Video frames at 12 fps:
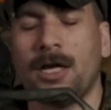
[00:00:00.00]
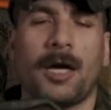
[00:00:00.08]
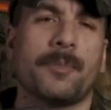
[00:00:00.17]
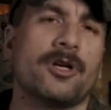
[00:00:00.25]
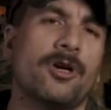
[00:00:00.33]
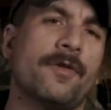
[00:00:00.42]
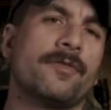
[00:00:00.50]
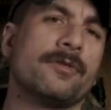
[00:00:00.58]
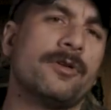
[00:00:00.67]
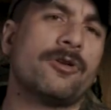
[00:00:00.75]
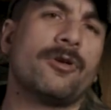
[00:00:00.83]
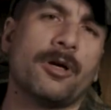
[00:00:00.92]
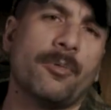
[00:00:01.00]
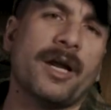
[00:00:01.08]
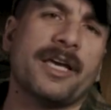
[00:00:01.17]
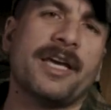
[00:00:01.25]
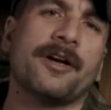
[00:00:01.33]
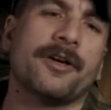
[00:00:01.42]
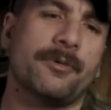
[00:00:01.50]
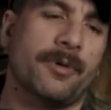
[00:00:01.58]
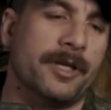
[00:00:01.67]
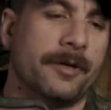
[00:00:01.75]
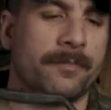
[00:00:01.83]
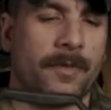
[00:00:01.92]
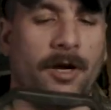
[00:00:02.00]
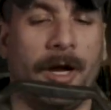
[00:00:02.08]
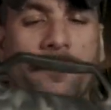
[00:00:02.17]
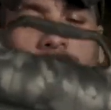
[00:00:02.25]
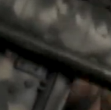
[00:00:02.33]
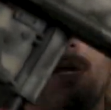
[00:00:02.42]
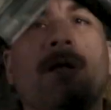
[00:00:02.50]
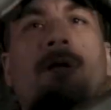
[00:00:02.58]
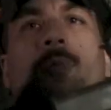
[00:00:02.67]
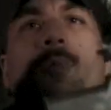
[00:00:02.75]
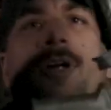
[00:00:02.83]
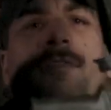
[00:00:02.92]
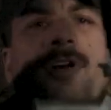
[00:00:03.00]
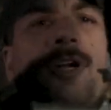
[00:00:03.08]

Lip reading: I'm going to go over real quick what I carried with it. All right. One